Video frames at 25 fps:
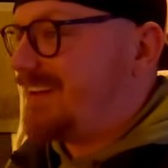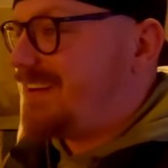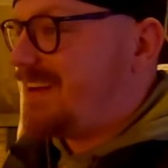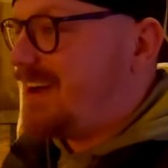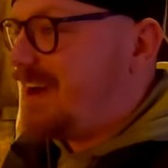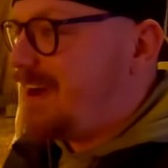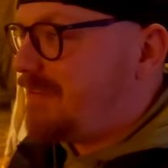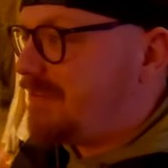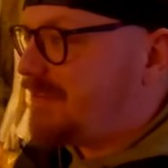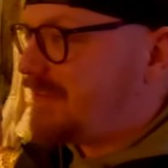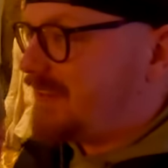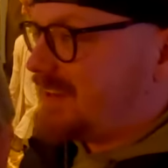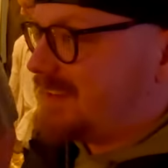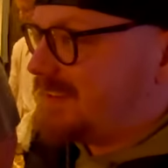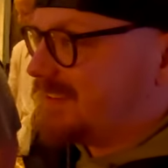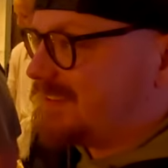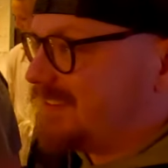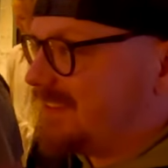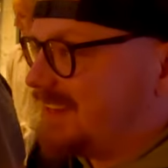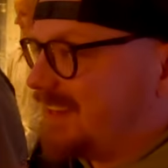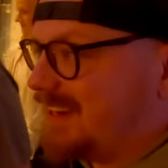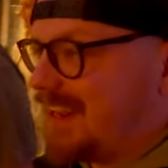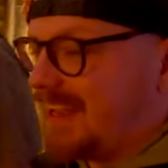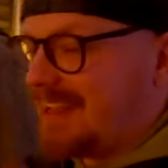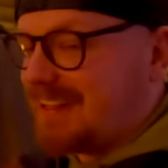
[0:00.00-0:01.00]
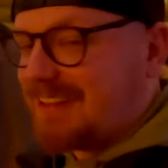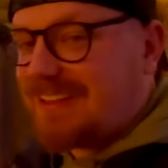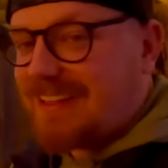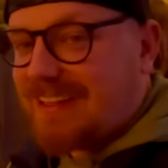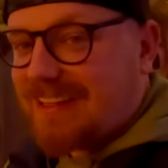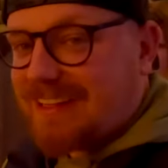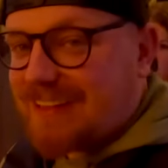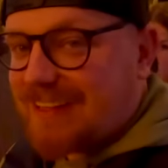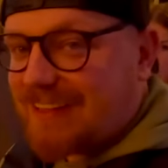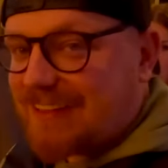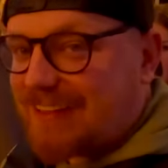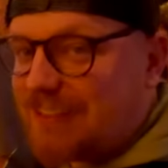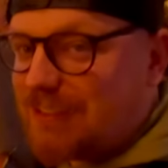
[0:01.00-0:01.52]
Confidence. And I
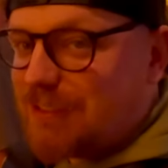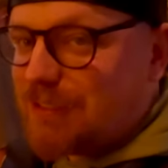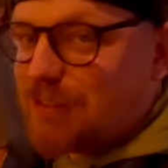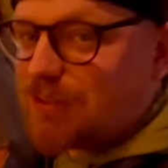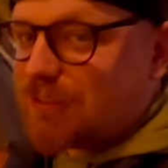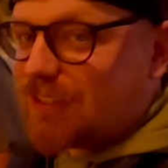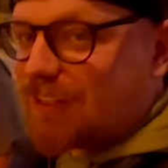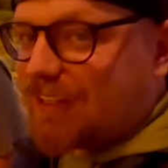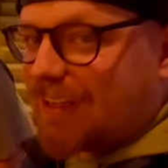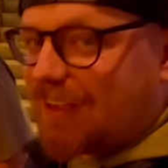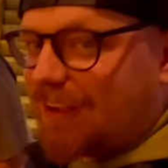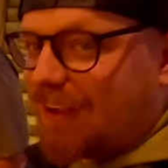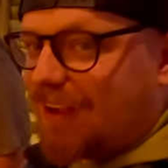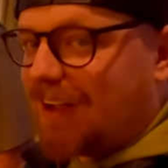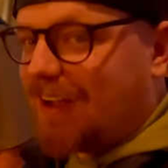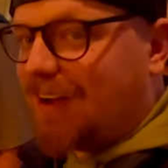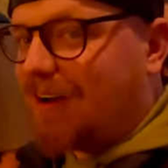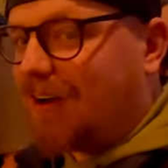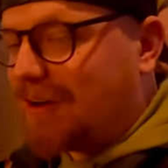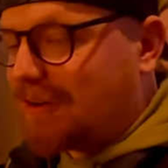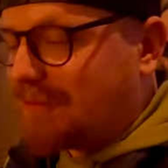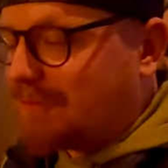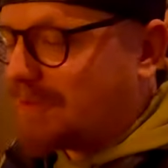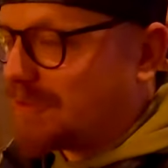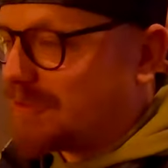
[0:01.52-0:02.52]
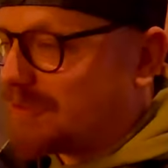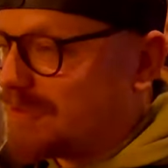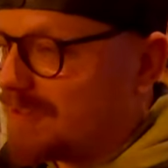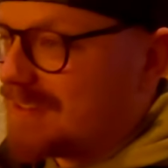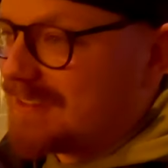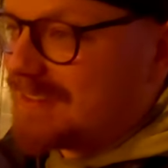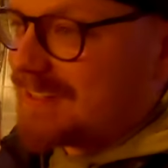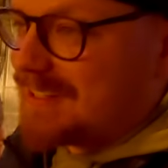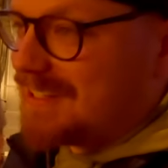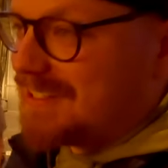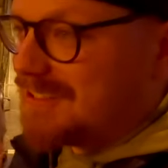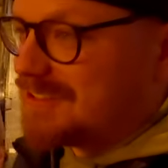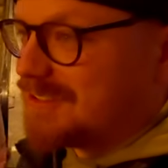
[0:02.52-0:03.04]
think that they're using uh, artificial
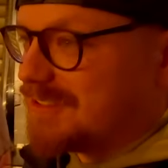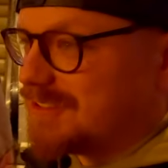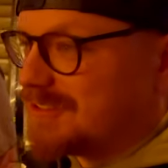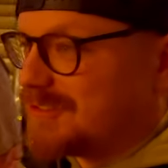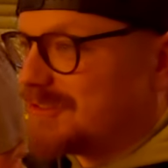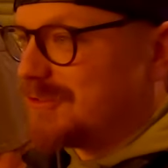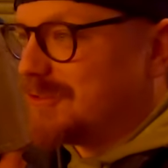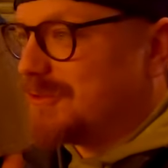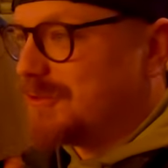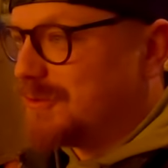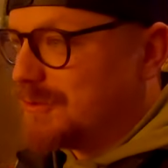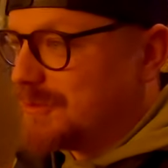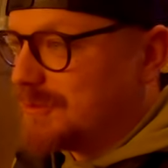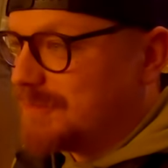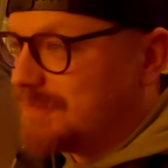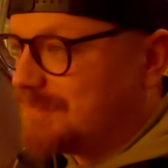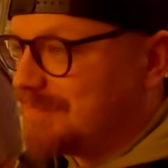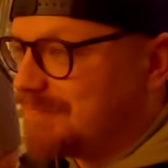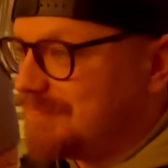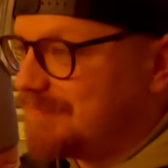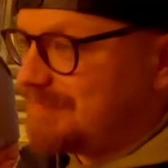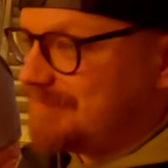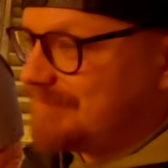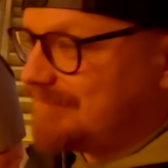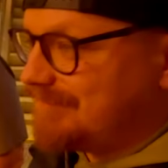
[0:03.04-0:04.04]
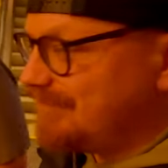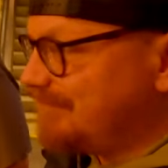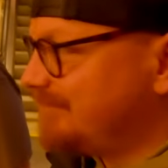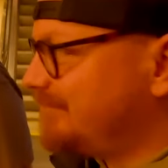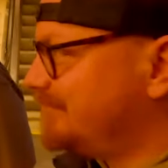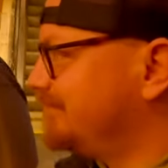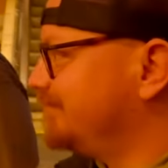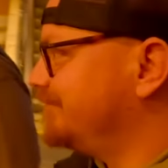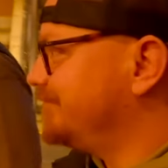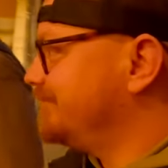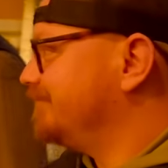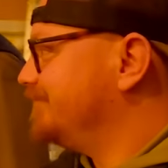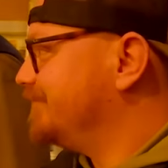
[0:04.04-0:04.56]
intelligence to something.
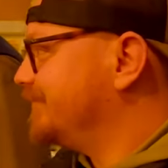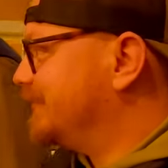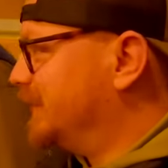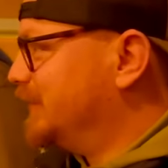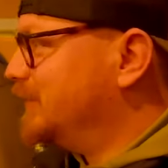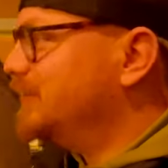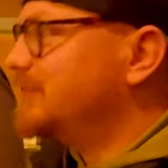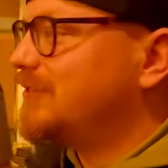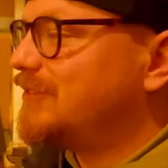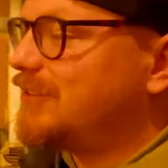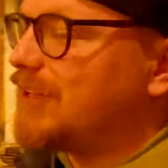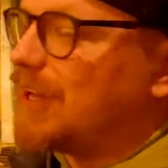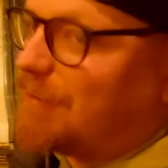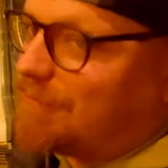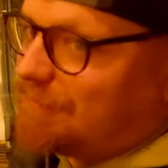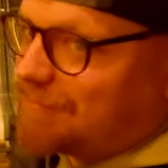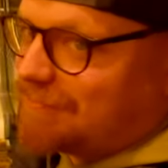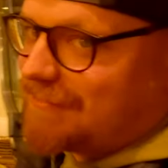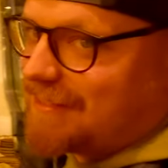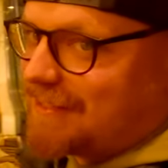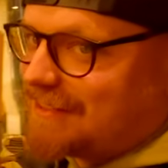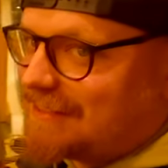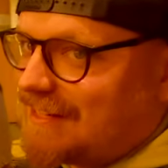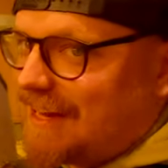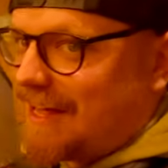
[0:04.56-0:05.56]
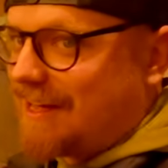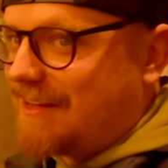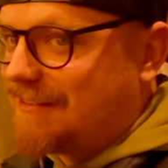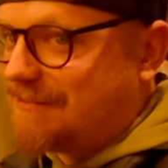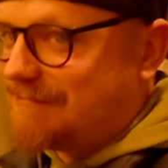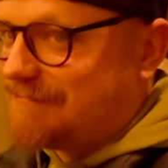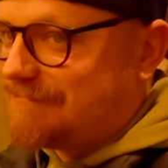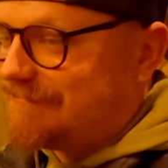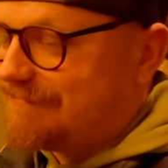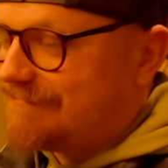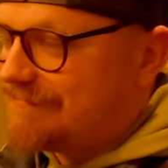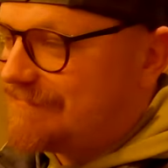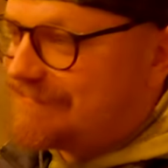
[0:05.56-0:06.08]
They're using something. That's they not
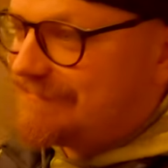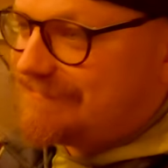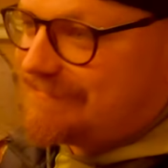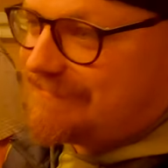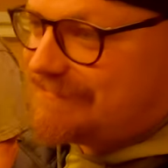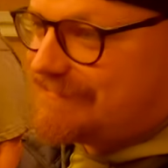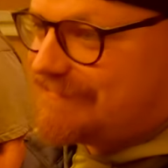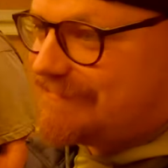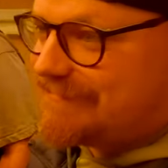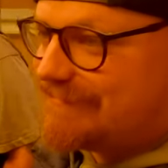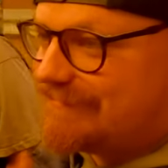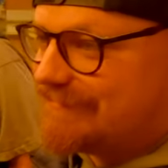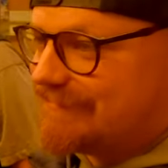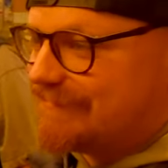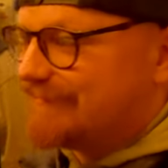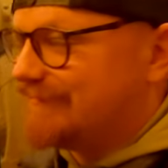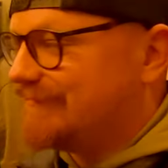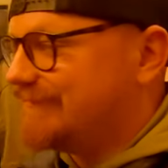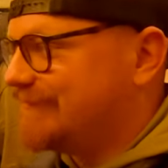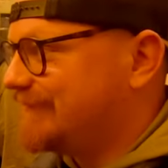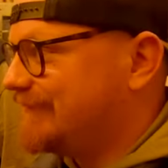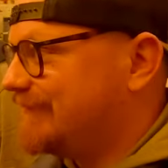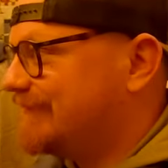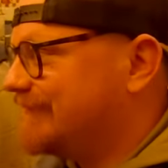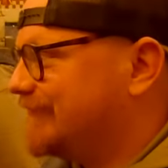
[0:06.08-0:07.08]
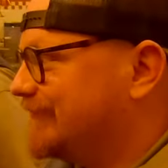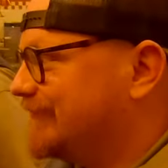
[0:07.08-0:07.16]
mine on with mm -hmm.